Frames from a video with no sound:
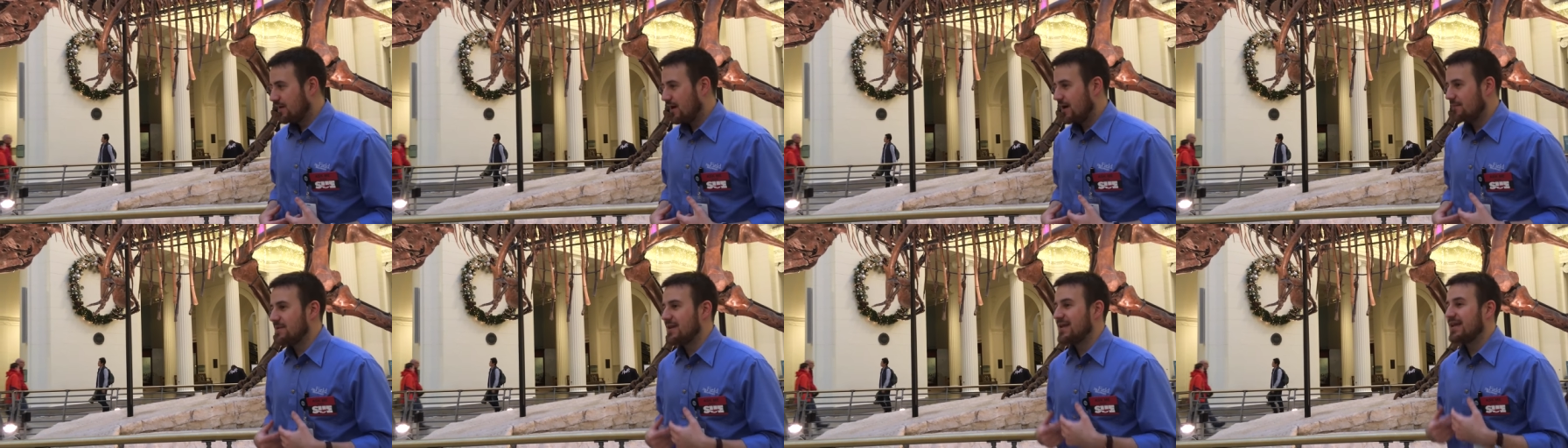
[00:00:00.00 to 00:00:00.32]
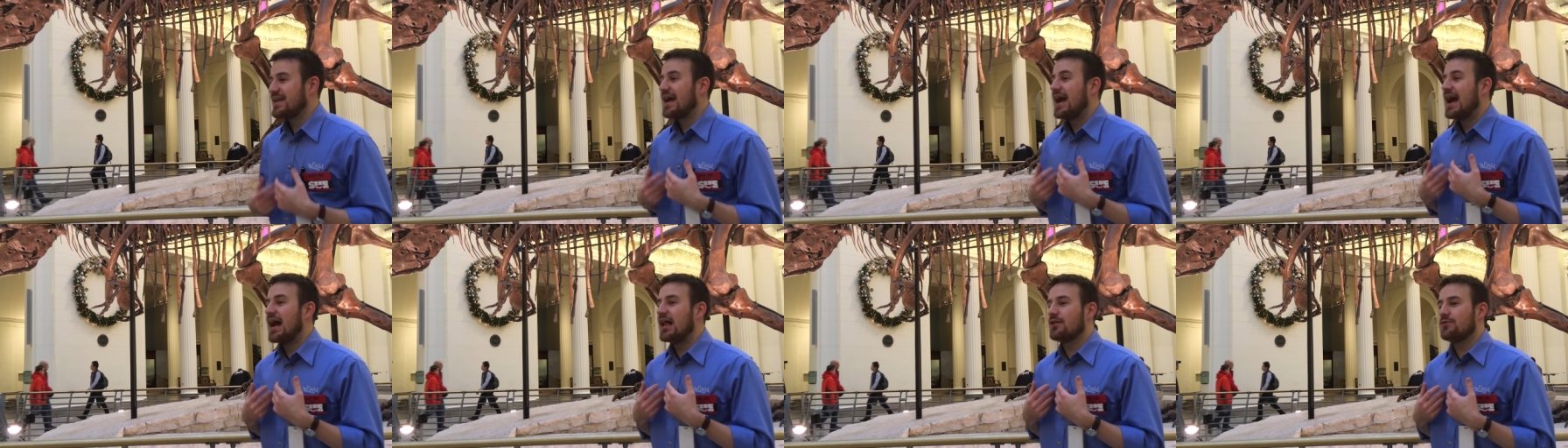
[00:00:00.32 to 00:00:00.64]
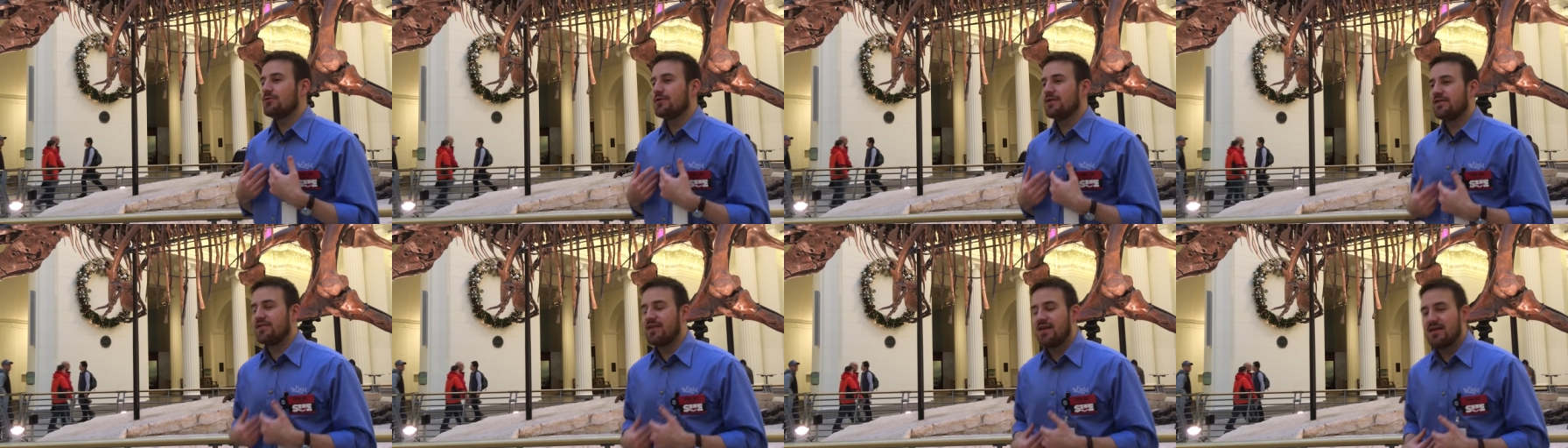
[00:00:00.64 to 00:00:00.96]
how many
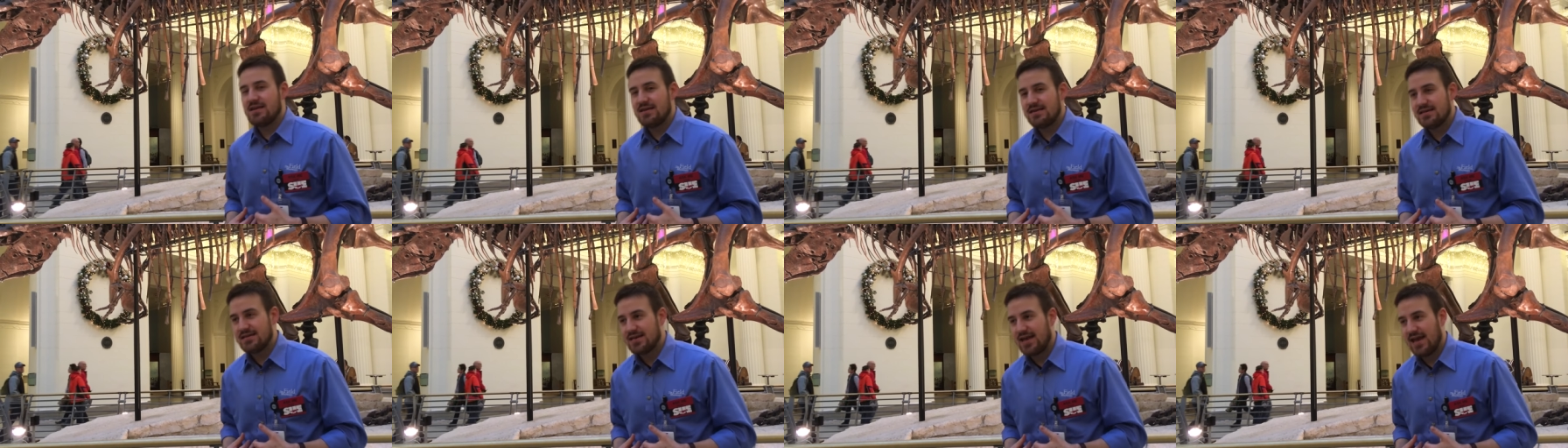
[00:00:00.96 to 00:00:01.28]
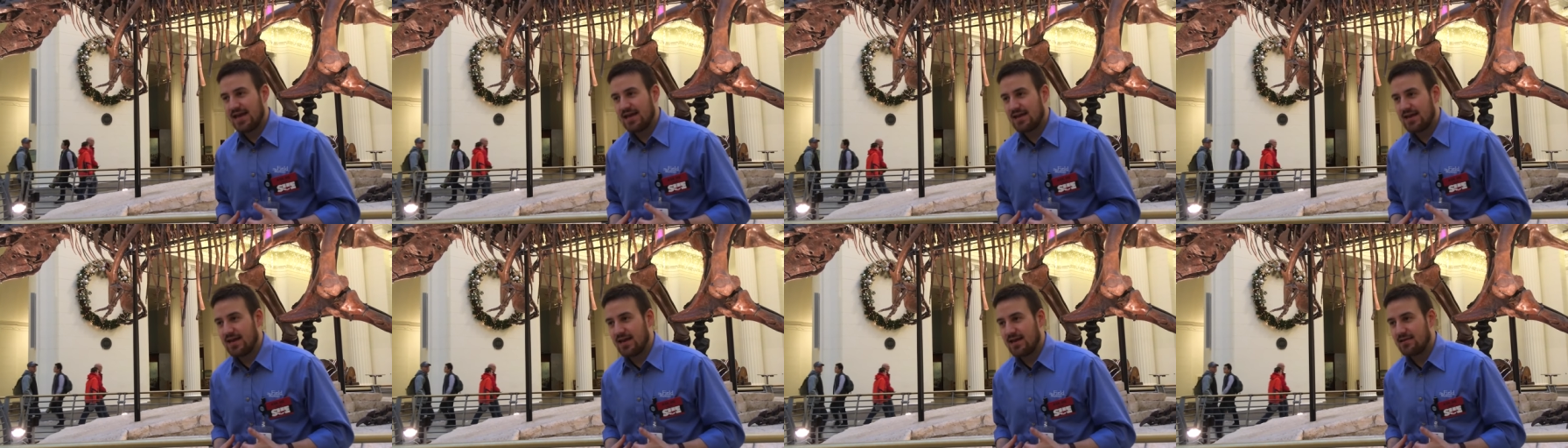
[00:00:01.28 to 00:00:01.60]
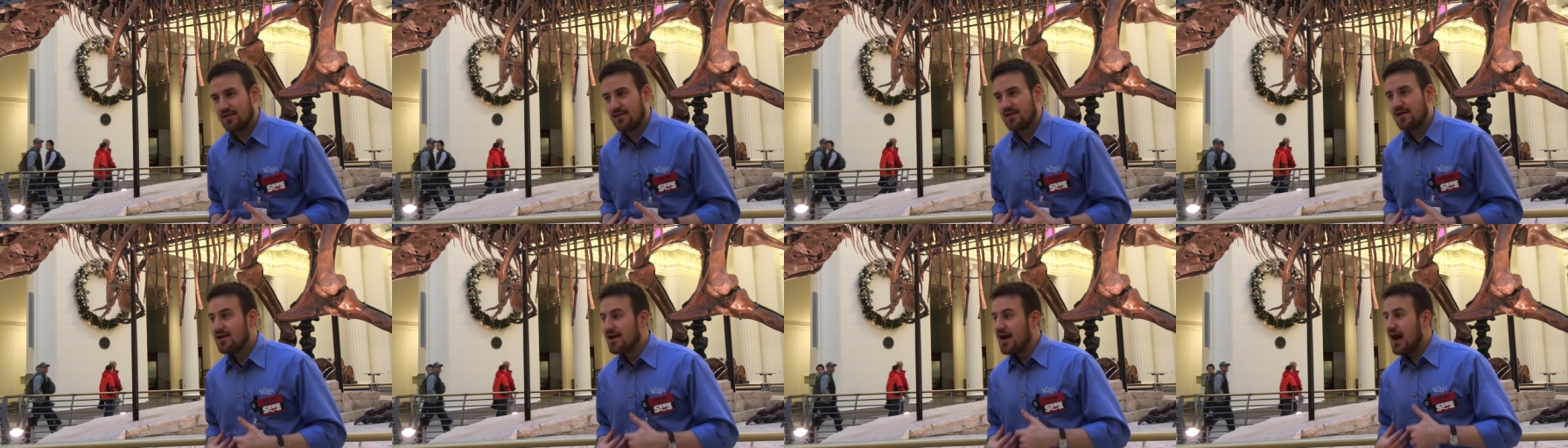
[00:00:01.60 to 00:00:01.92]
calories they need to take in,
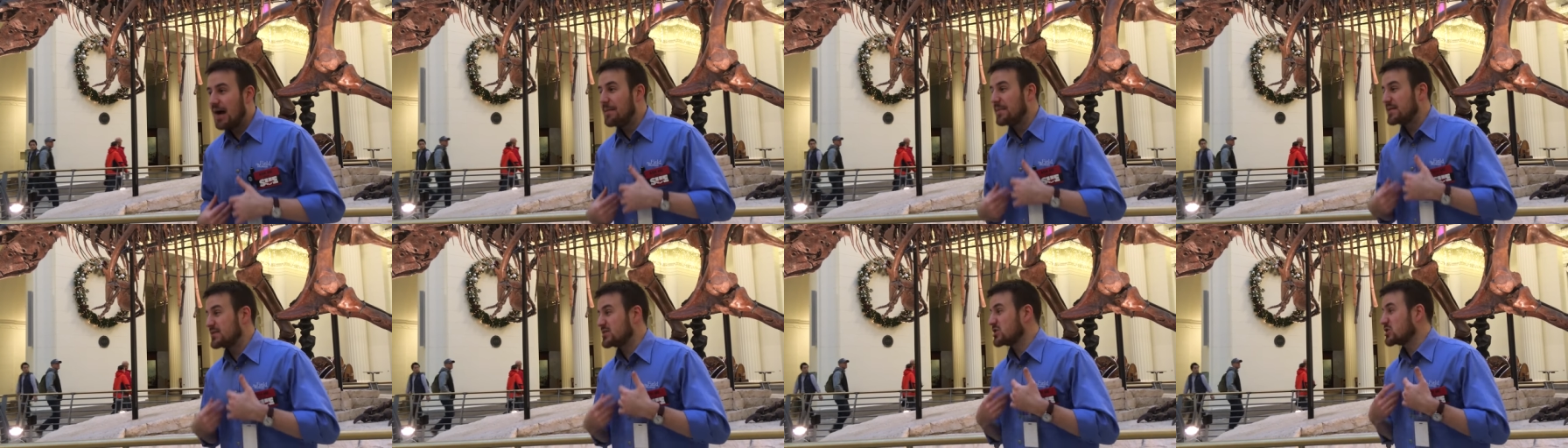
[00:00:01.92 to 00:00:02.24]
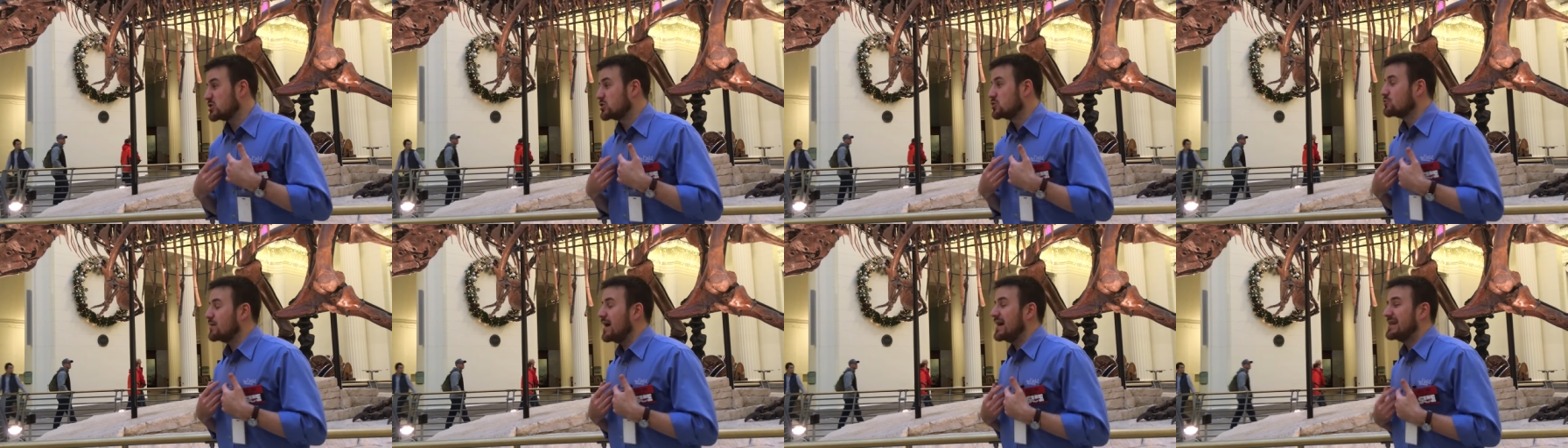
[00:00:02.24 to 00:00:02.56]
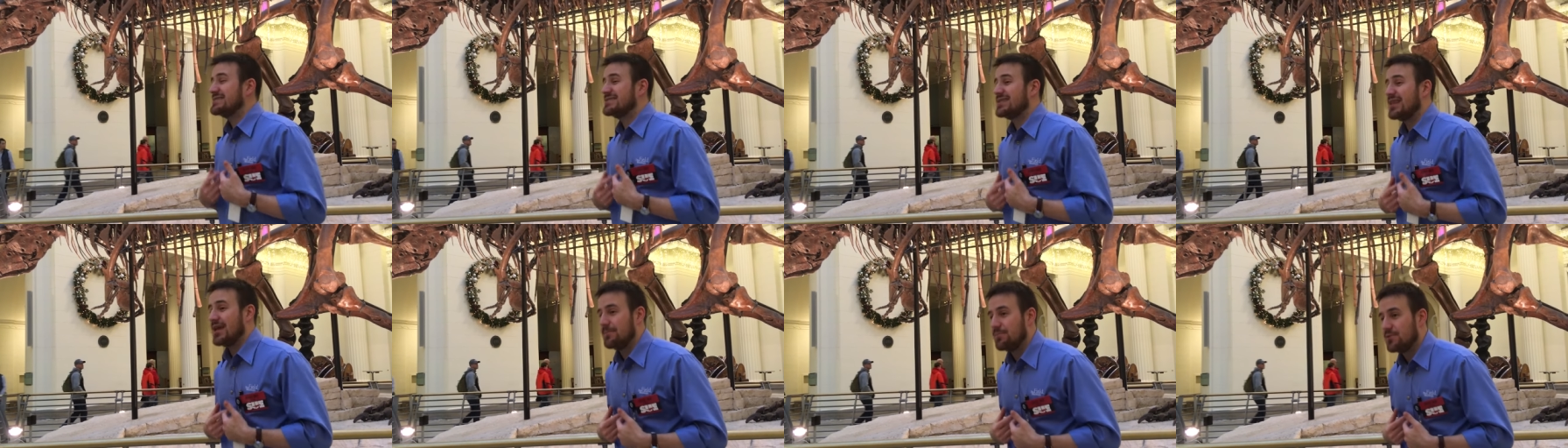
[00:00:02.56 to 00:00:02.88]
how much
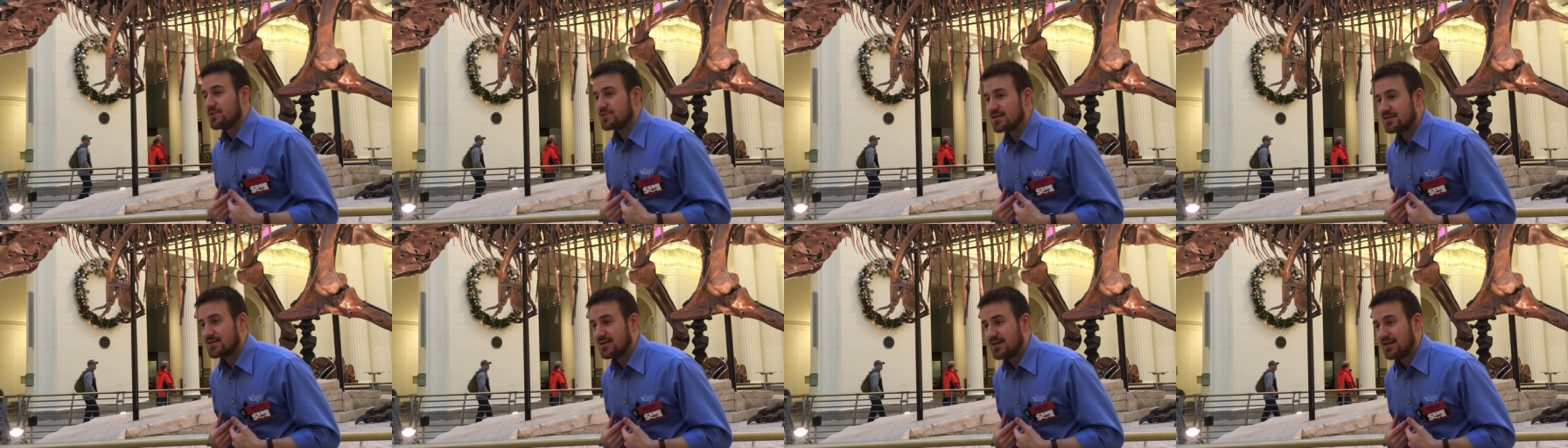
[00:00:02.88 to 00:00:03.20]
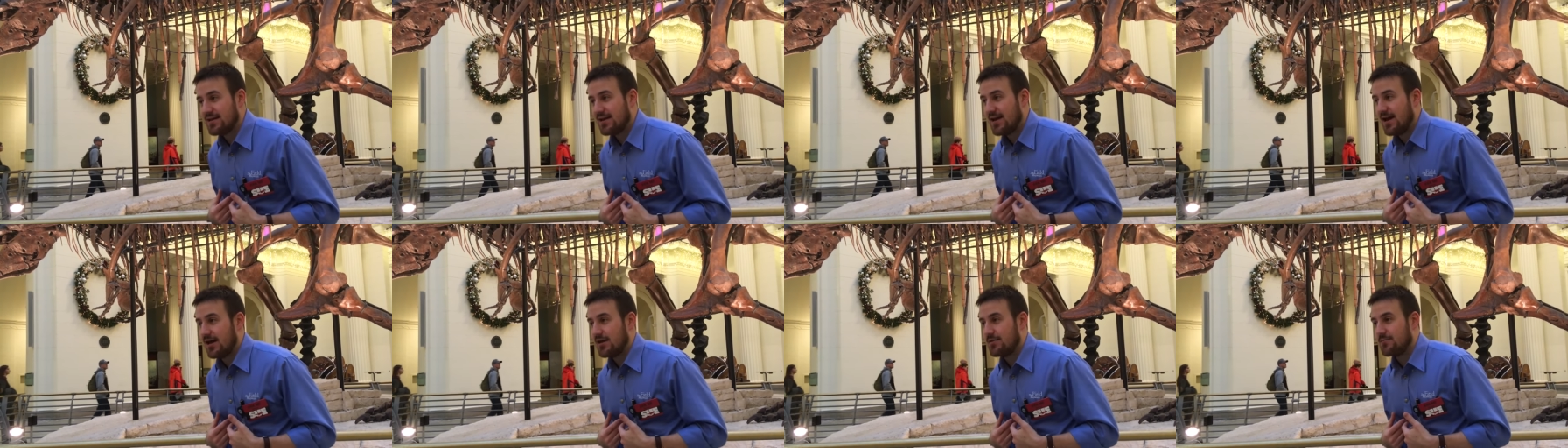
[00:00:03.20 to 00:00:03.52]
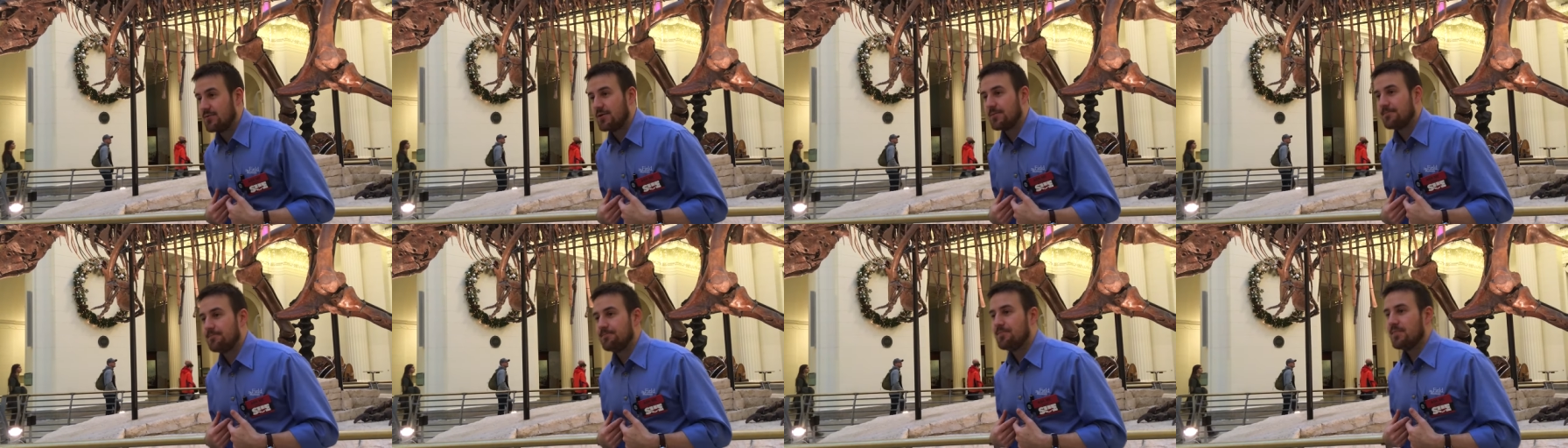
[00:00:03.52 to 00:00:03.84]
stress that puts on the anatomy.